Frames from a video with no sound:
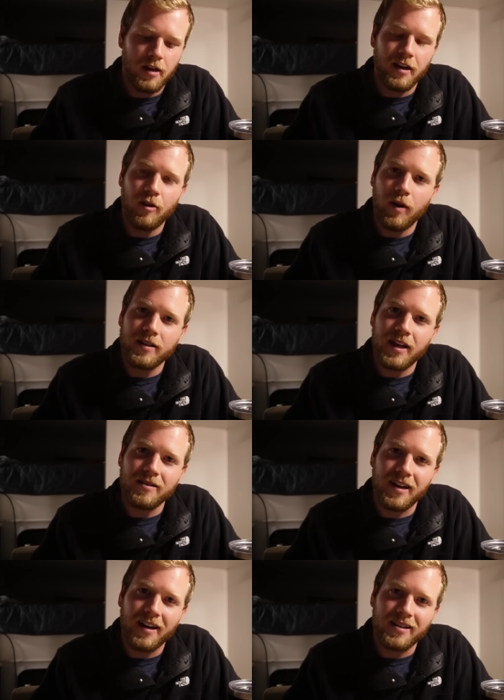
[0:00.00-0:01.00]
Either way, it
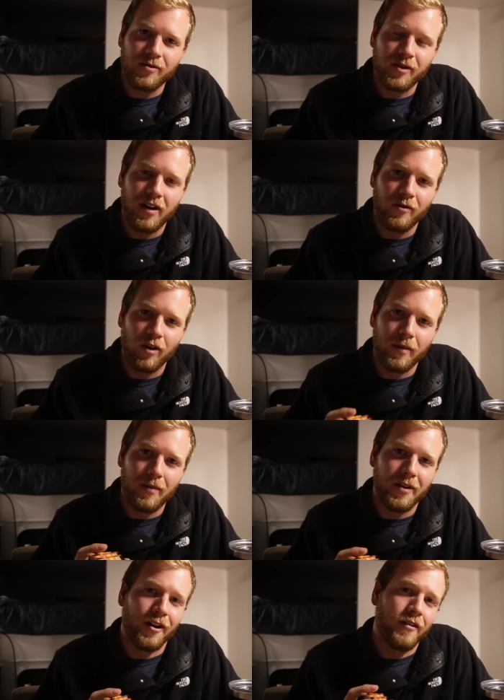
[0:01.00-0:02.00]
sounds nice because we don't have to worry about
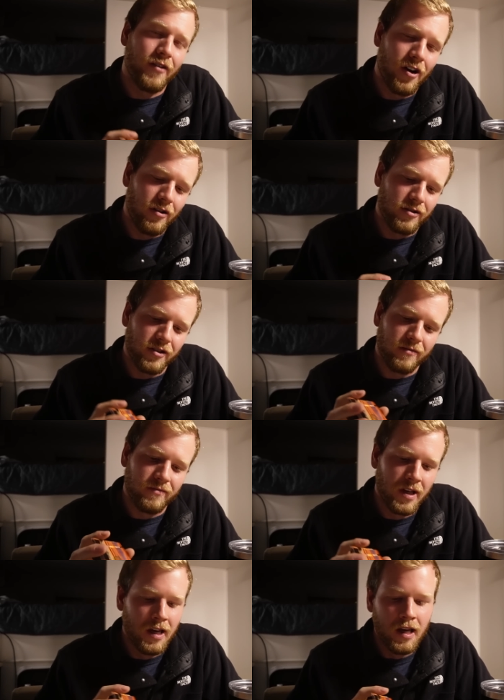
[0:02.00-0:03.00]
playing on our phones or
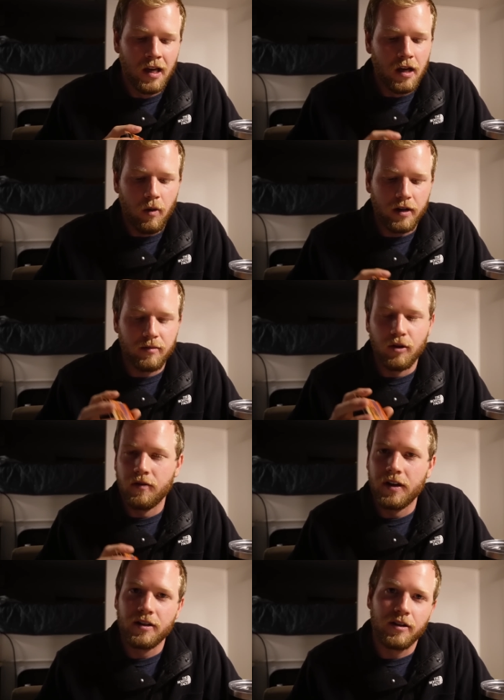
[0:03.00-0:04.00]
watching
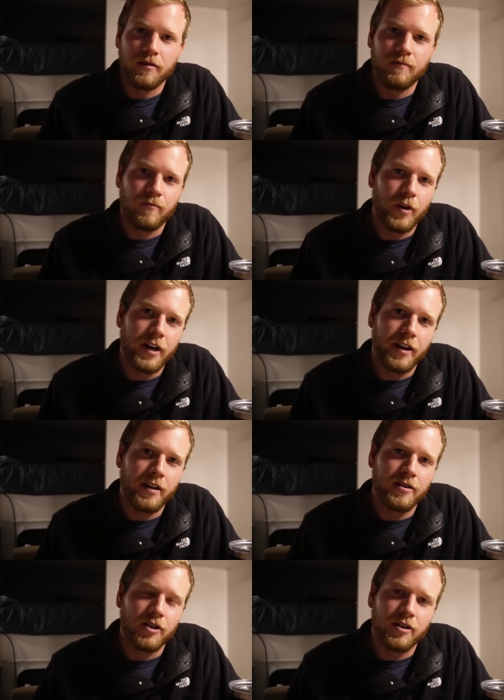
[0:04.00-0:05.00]
movies or reading.
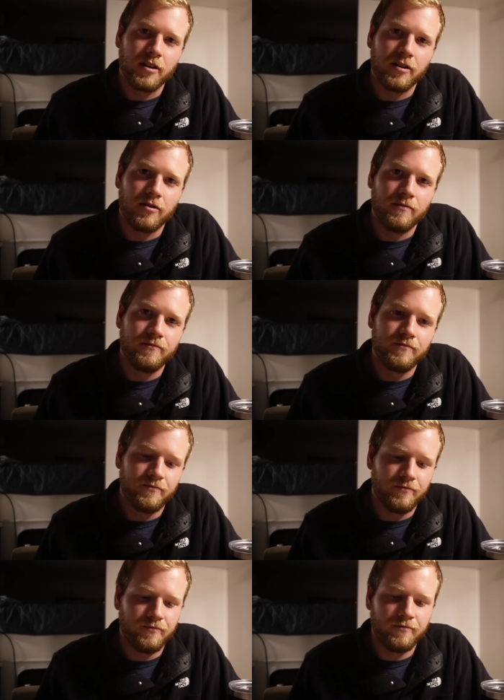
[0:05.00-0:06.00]
Just a little
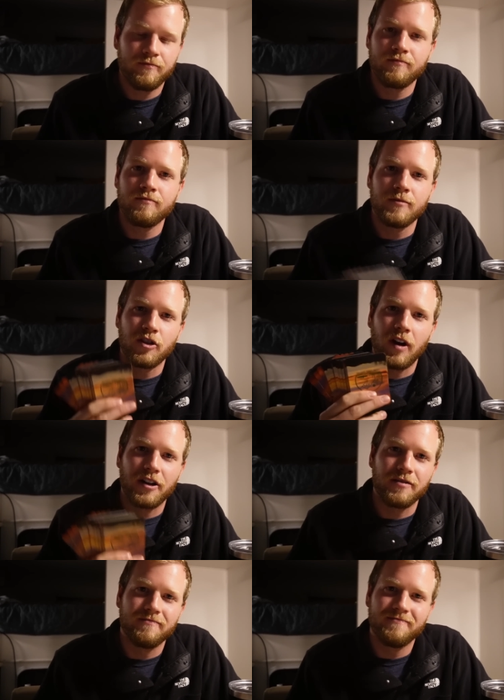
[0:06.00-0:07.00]
distraction.